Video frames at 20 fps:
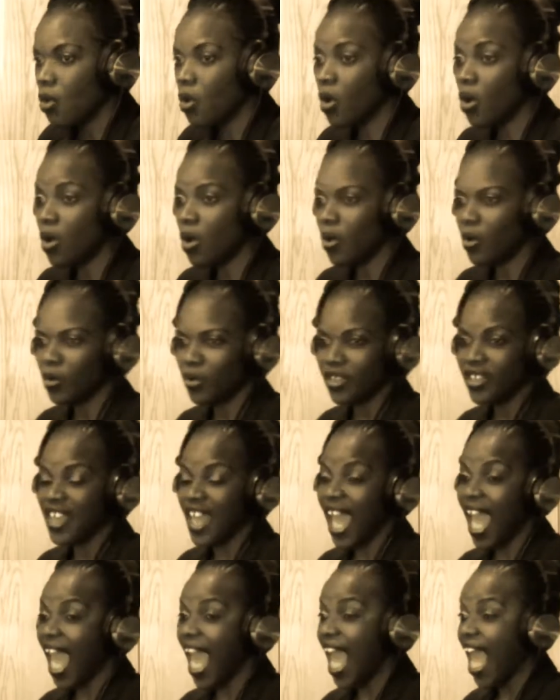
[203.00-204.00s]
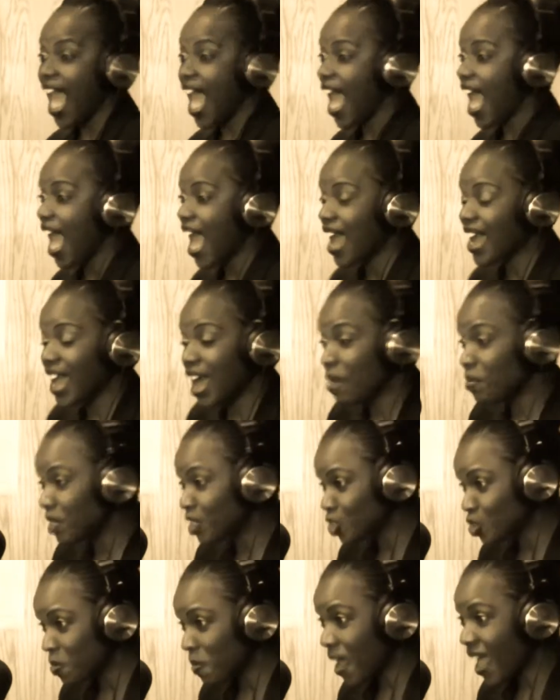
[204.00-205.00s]
Oh yeah, come
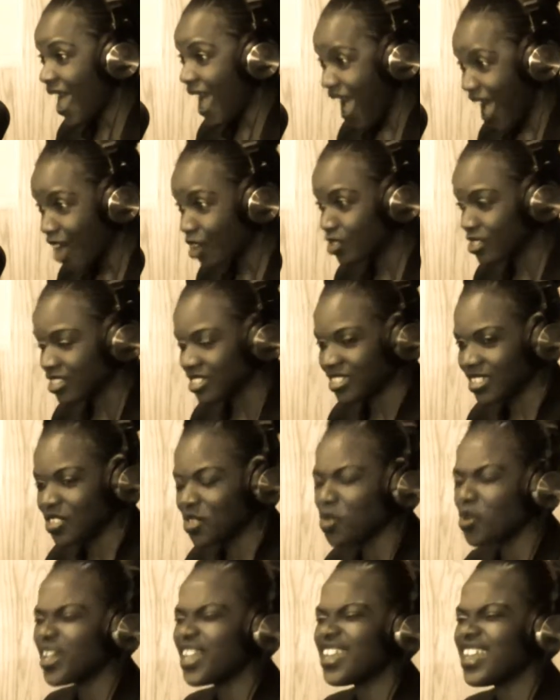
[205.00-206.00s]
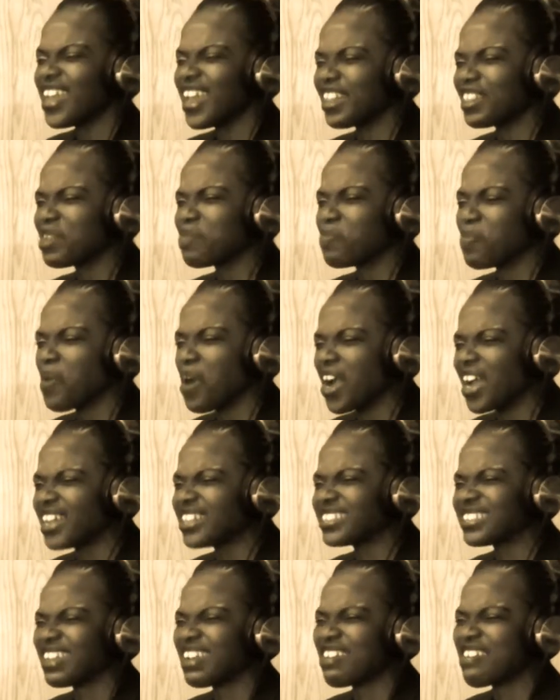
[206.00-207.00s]
into my house. You hear the
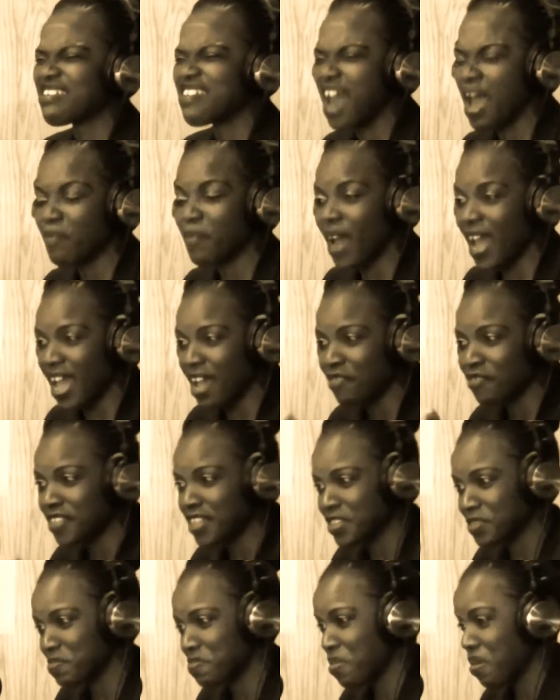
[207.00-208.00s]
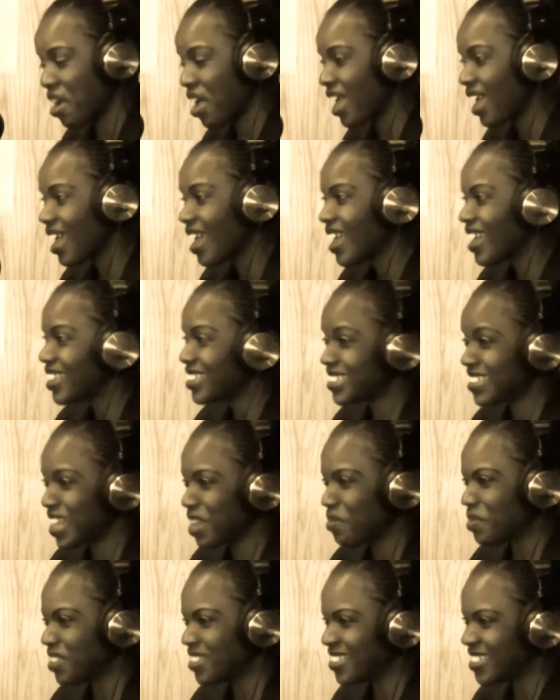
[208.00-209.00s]
boys rap. I have this boy, his
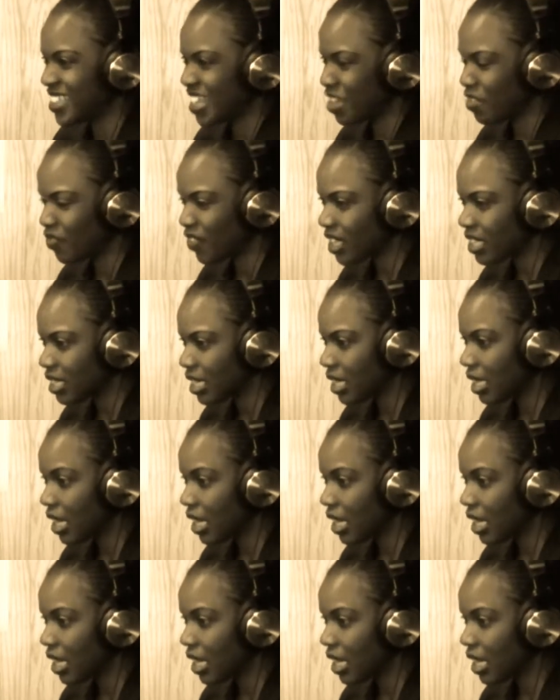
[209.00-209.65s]
name is David.